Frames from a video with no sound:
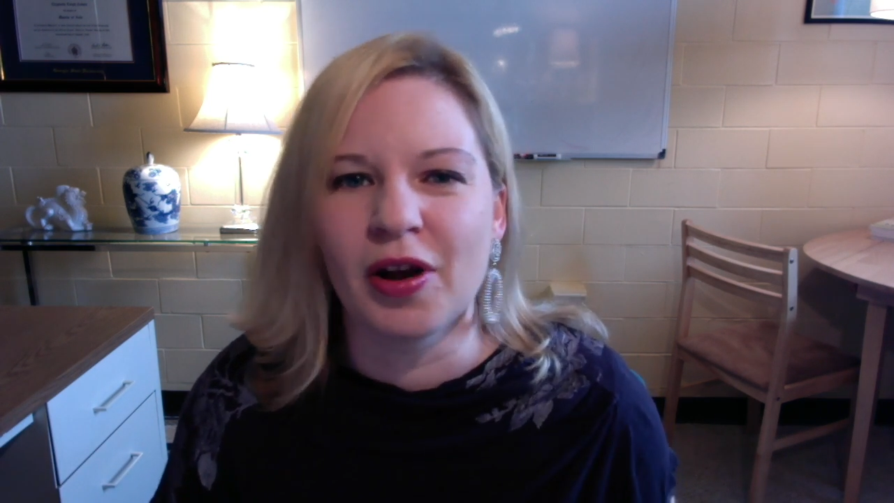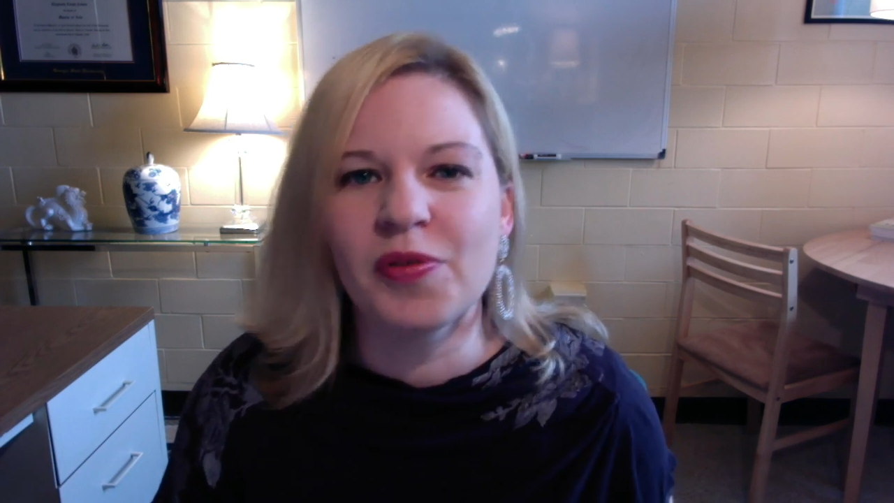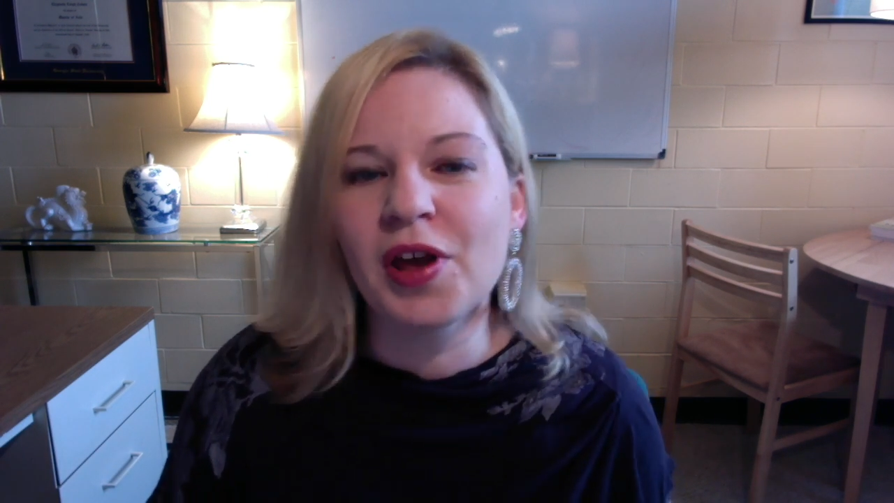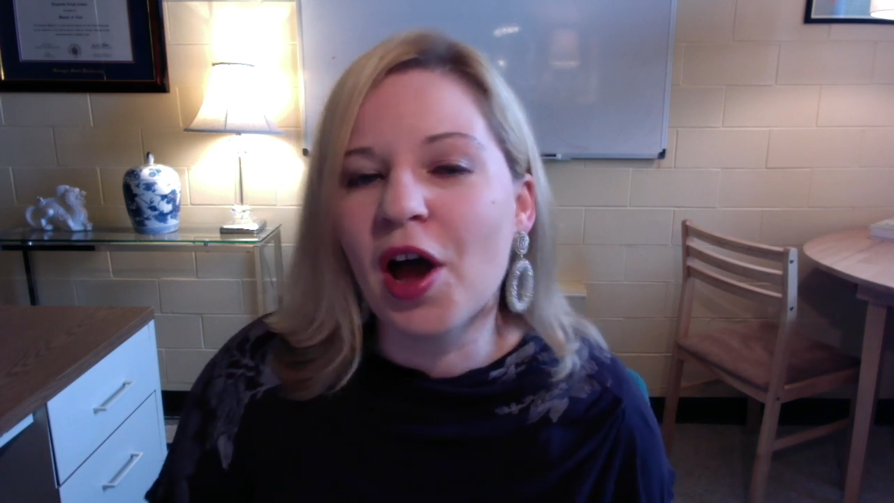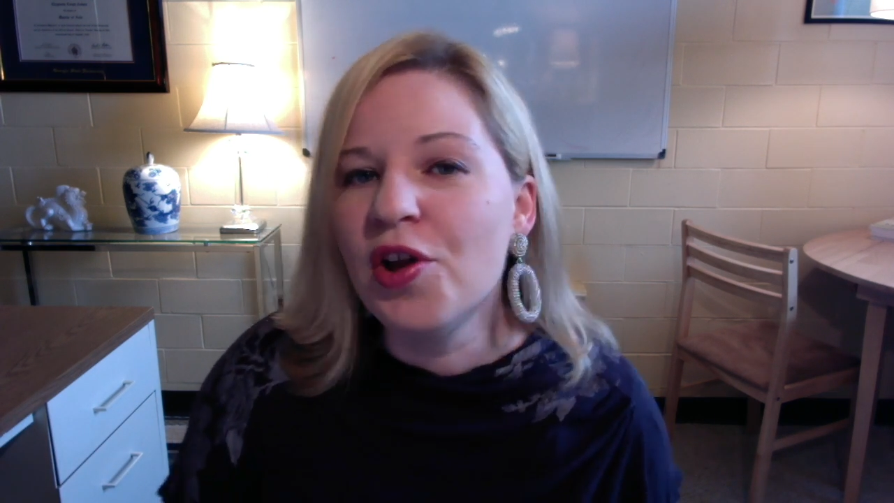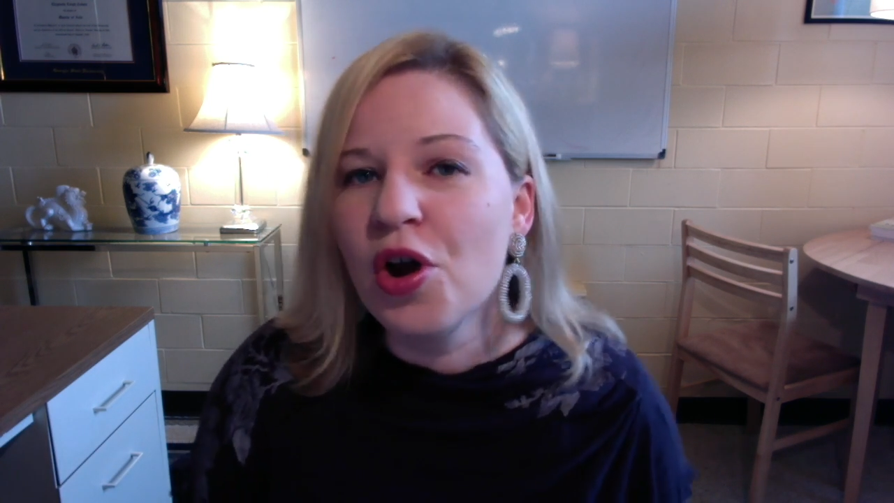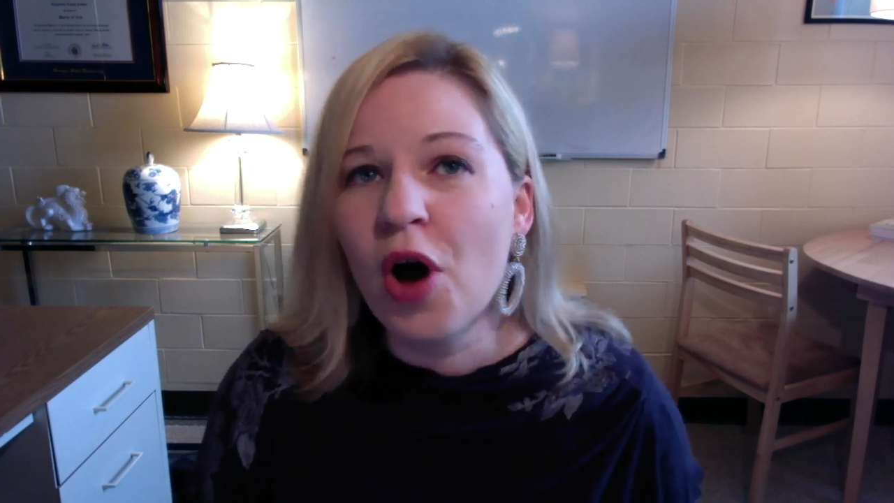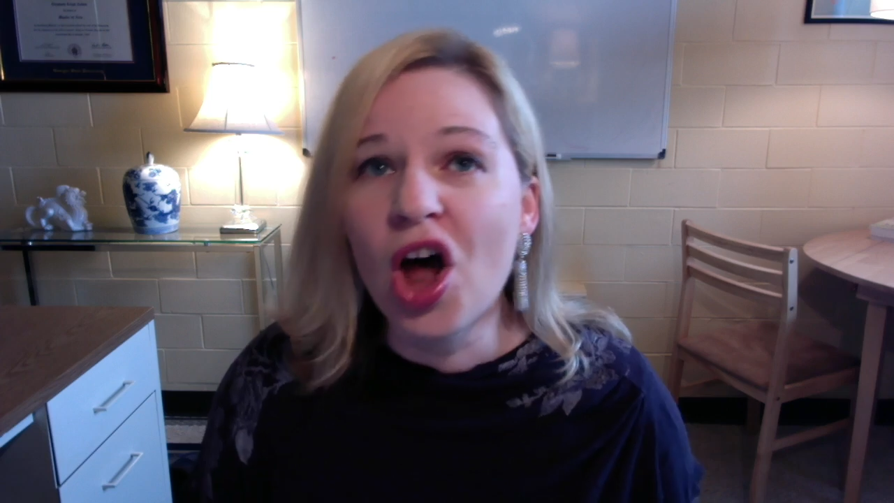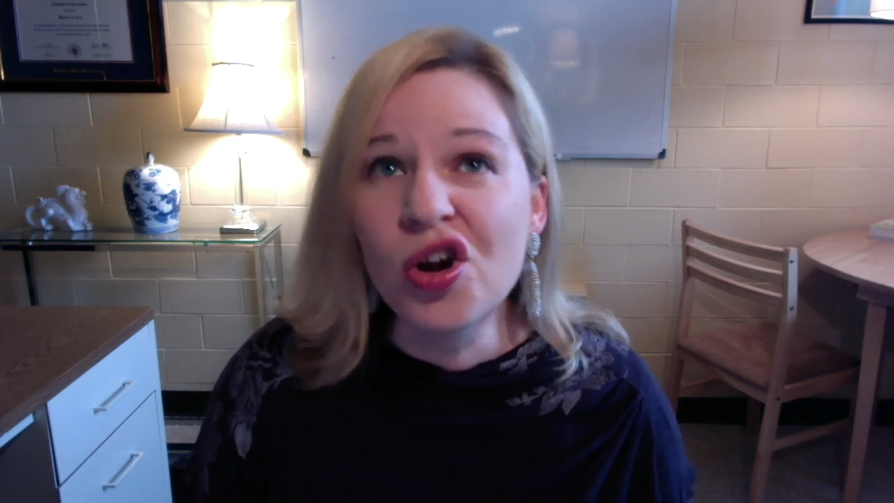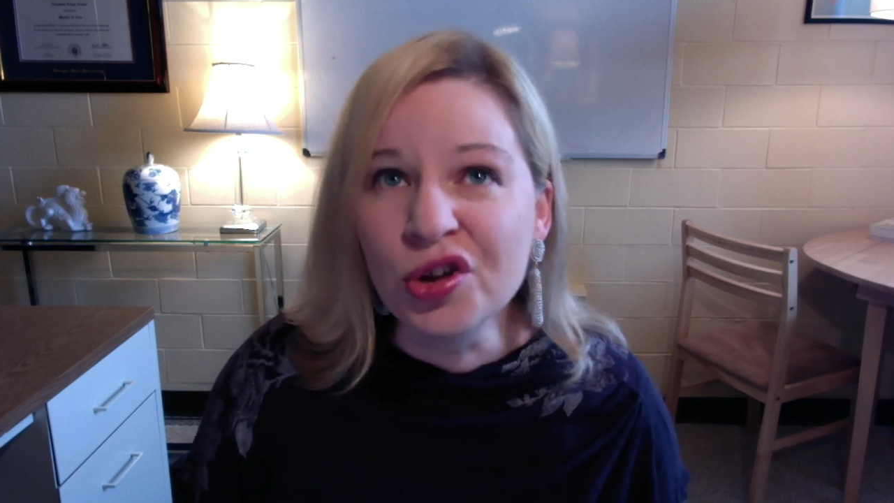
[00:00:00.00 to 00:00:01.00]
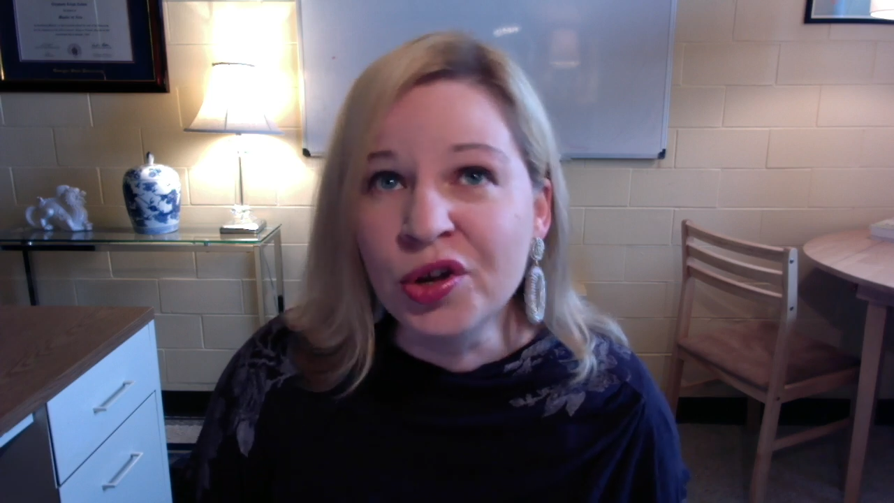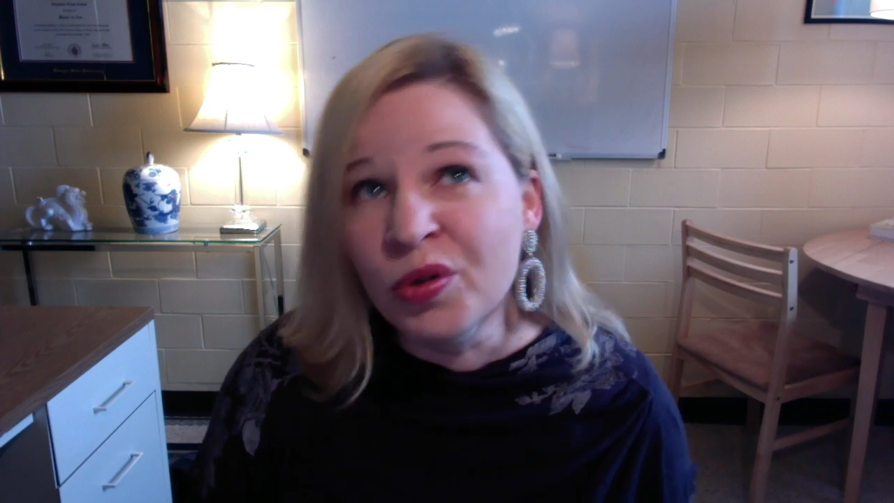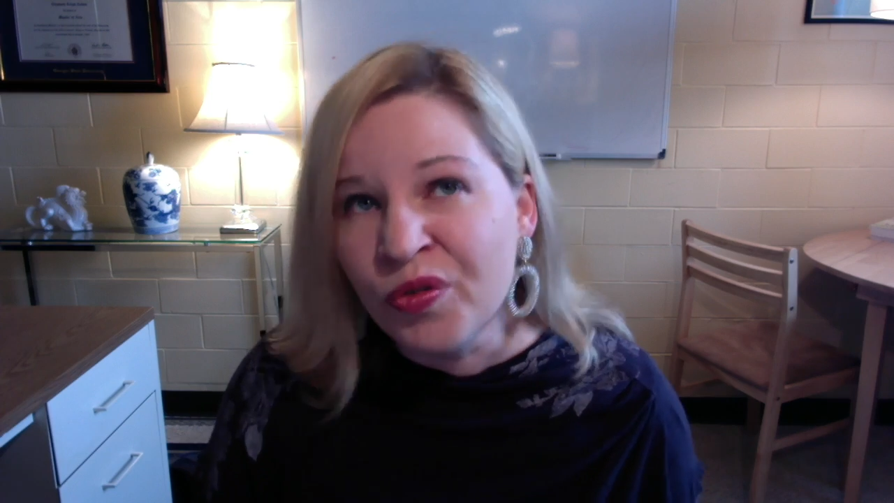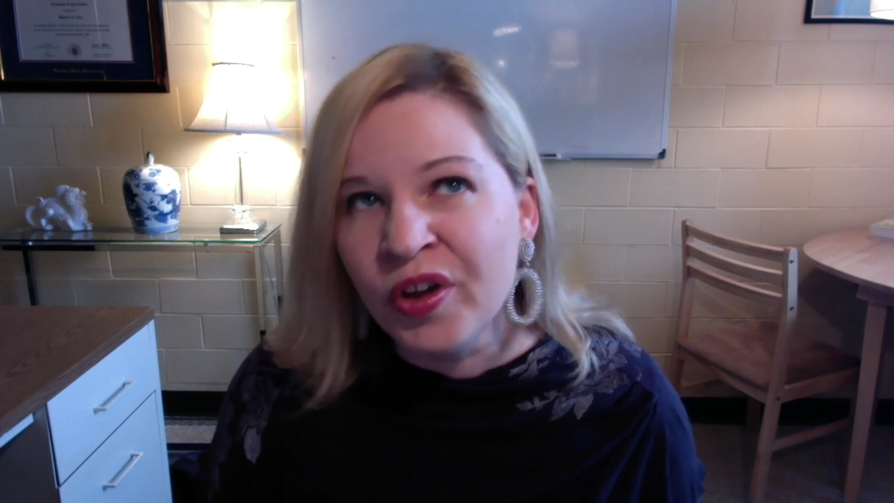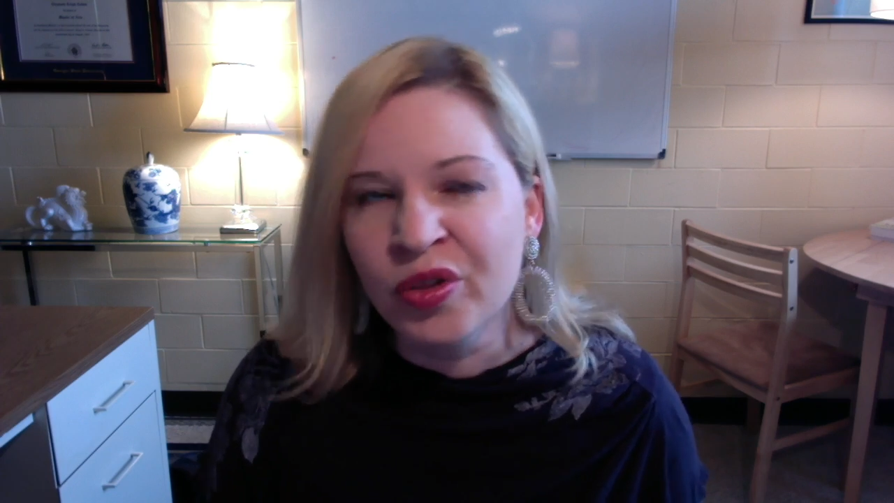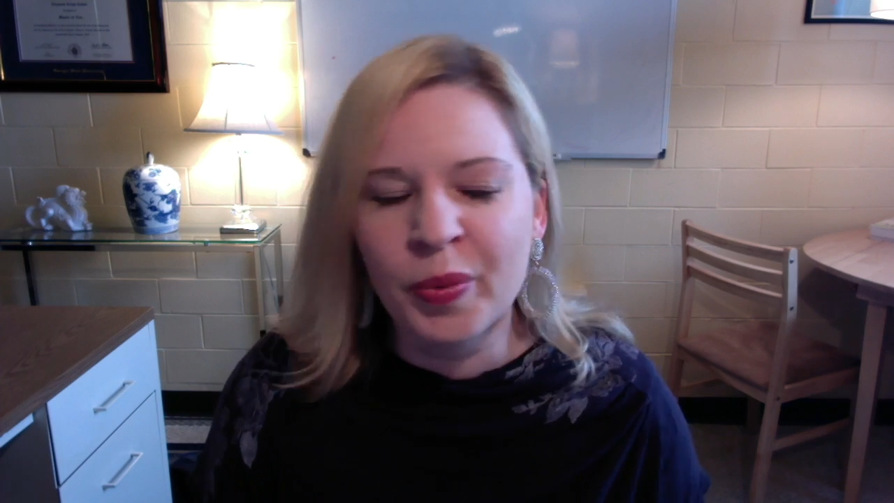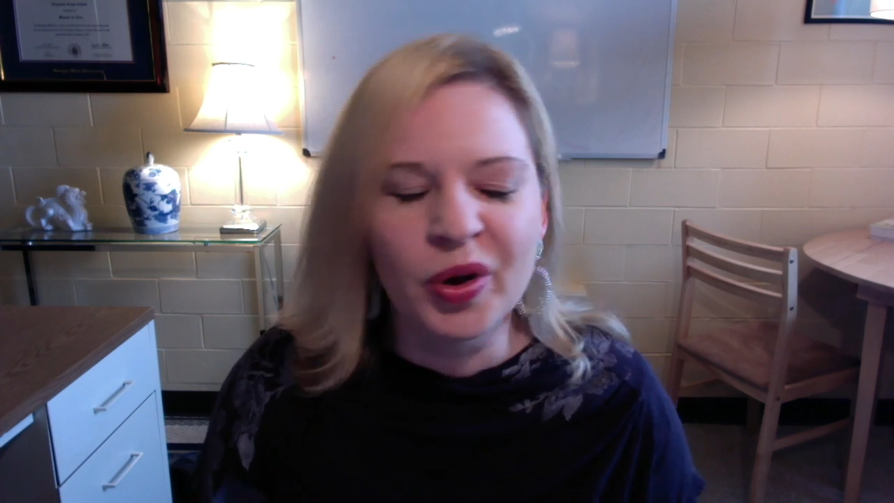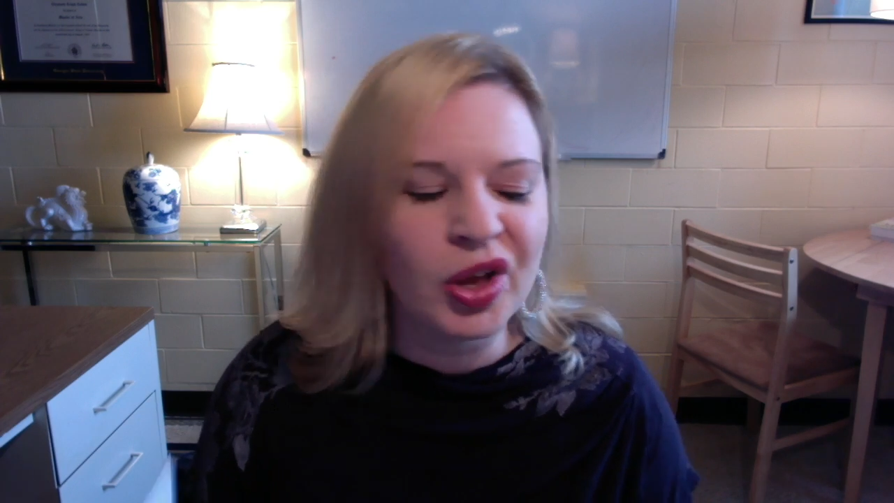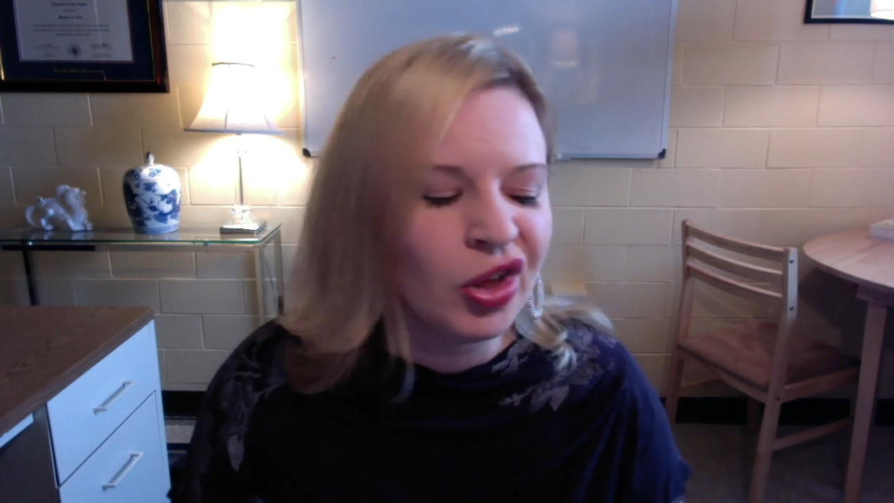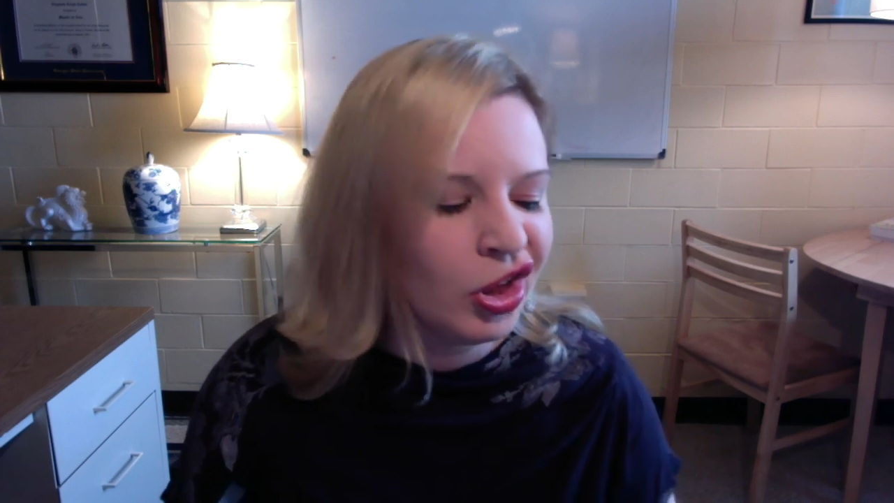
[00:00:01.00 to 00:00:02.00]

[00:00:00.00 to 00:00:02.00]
I was like, I know I don't use Facebook.